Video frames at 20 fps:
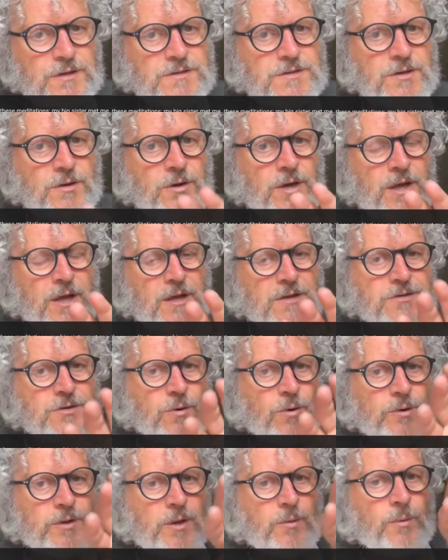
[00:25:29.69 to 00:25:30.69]
So
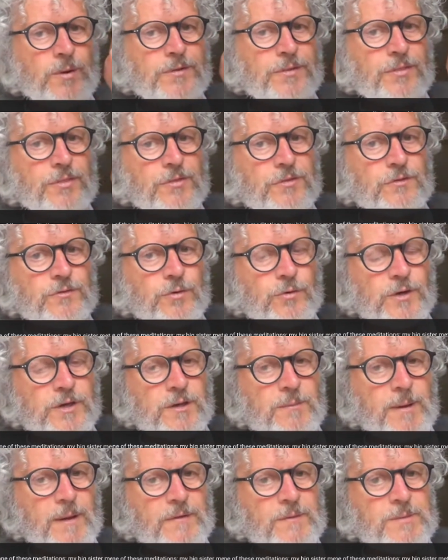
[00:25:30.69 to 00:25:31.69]
although we're
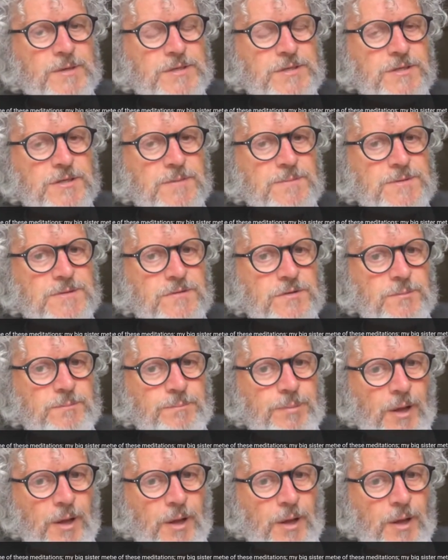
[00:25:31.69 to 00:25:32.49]
talking about them in terms of the